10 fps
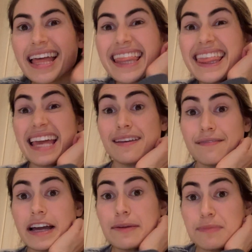They
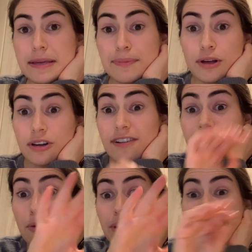invite people
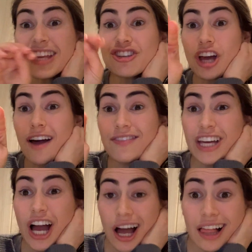from each of the
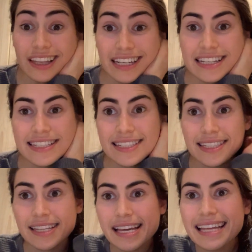colonies.
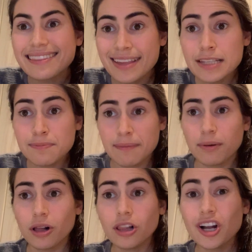These
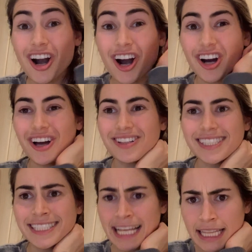people are
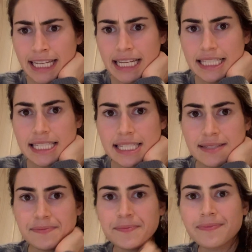called delegates.
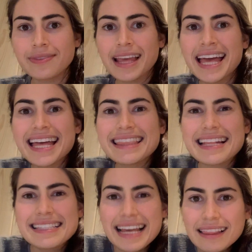The
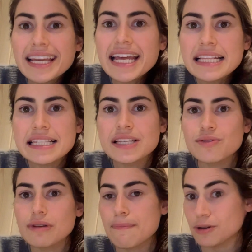delegates
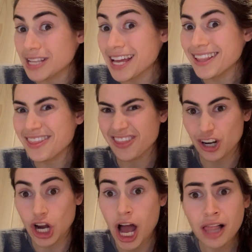represent their
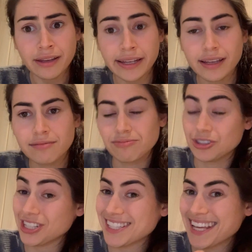colony,
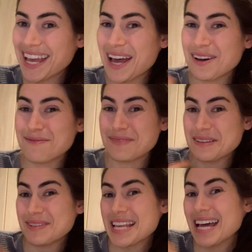just like how me
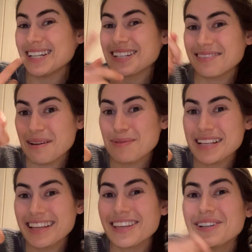and Miss Hattinger would
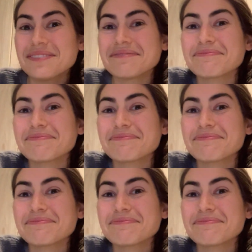represent you.